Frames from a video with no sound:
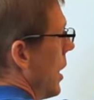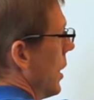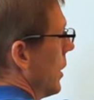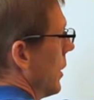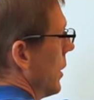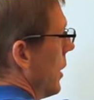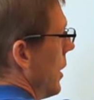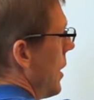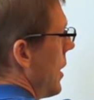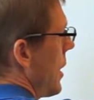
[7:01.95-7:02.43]
a
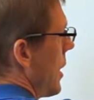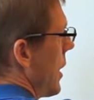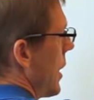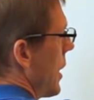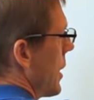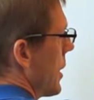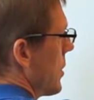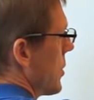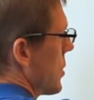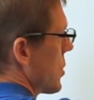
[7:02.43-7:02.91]

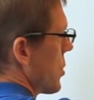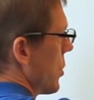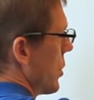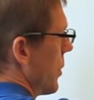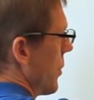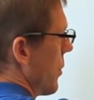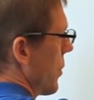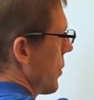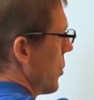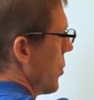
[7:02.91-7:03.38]
line sort
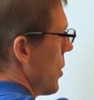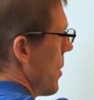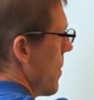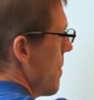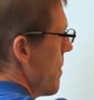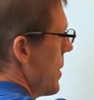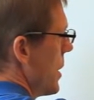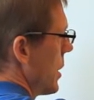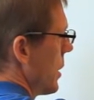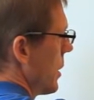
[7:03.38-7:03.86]
of through the
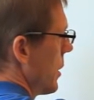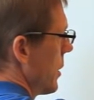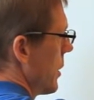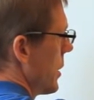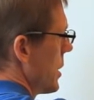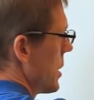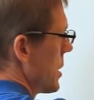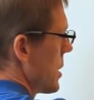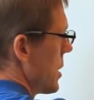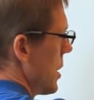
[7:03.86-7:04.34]
middle of
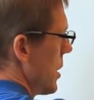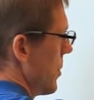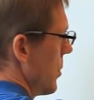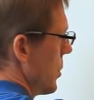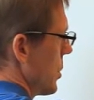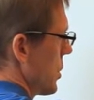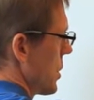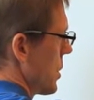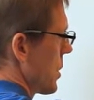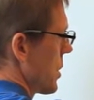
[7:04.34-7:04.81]
these
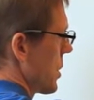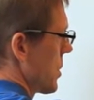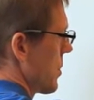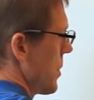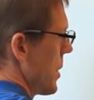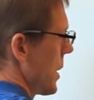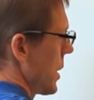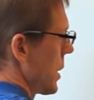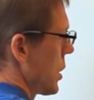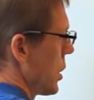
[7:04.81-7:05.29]
numbers. This is
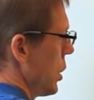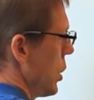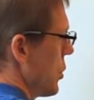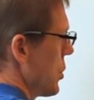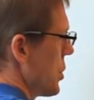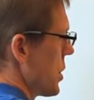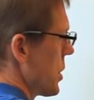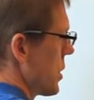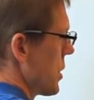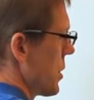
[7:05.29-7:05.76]
my
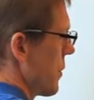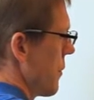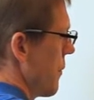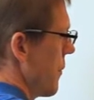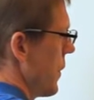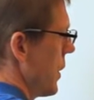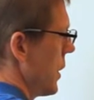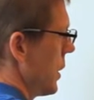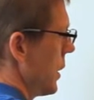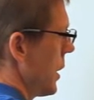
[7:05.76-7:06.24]
closest
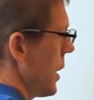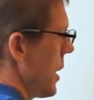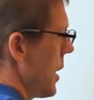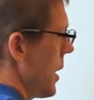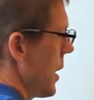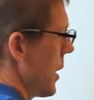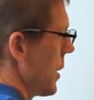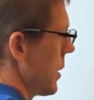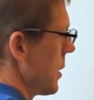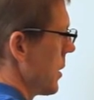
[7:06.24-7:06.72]
fit
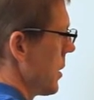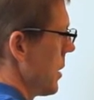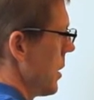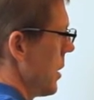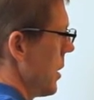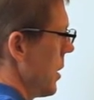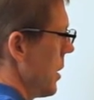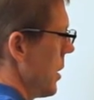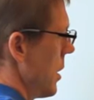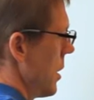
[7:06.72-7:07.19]
line.
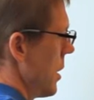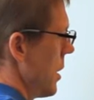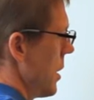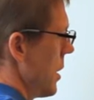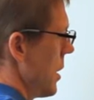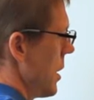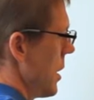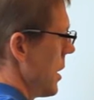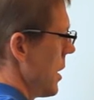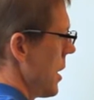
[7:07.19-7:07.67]

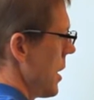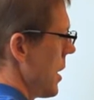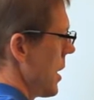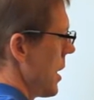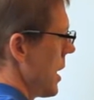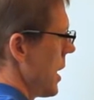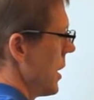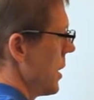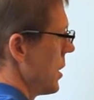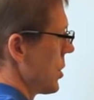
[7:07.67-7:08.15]

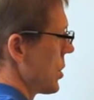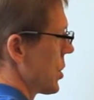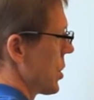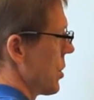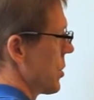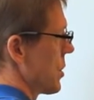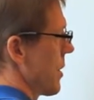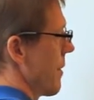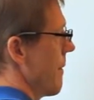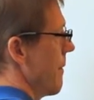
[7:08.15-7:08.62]
And it
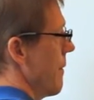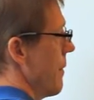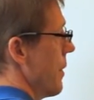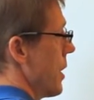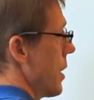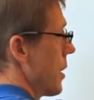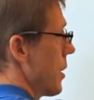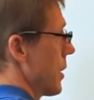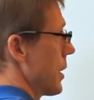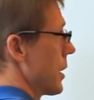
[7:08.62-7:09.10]
shows a
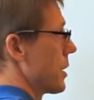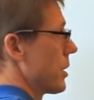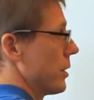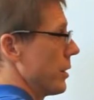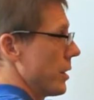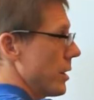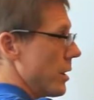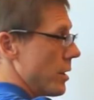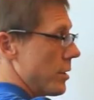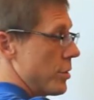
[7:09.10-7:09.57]
very
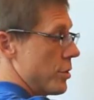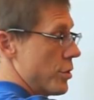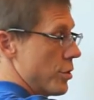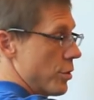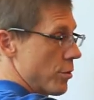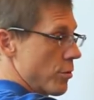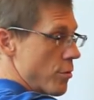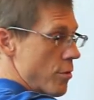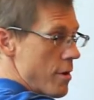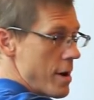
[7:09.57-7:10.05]
clear
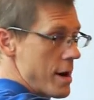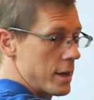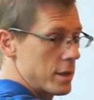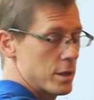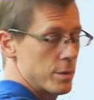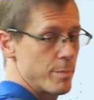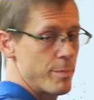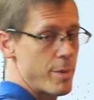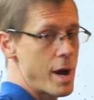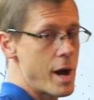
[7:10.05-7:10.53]

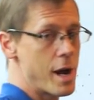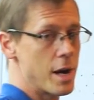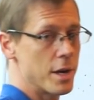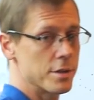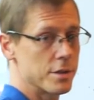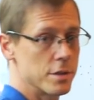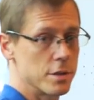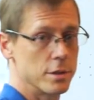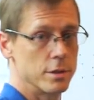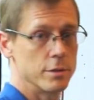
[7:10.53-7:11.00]
direct
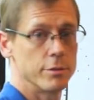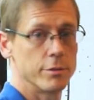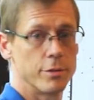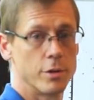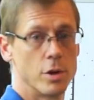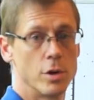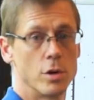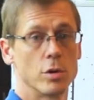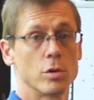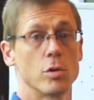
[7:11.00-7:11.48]
positive
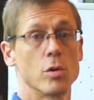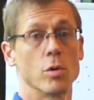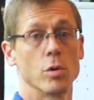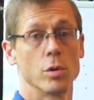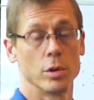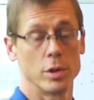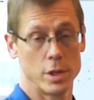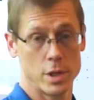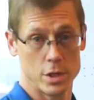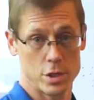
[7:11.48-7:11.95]

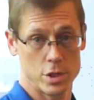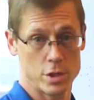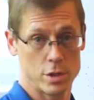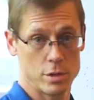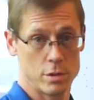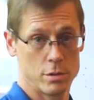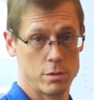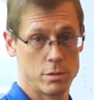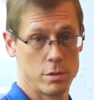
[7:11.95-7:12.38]
correlation.